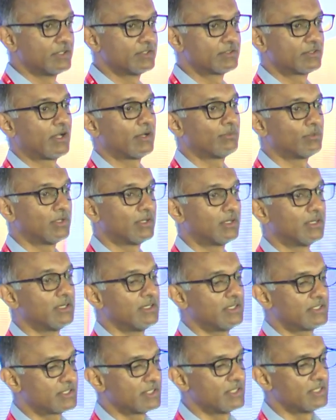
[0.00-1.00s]
So I would
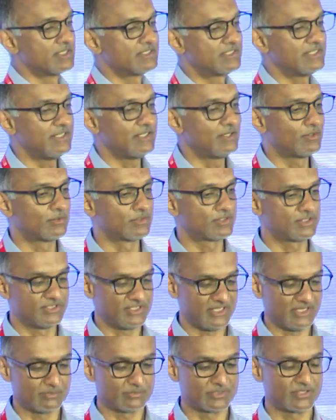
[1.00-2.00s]
urge CEOs,
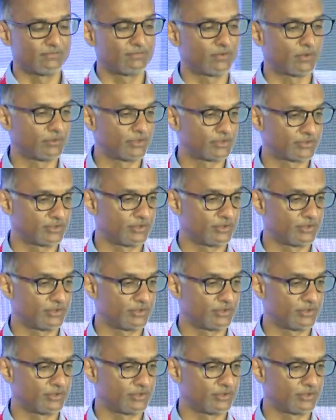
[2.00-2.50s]
GMs, and founders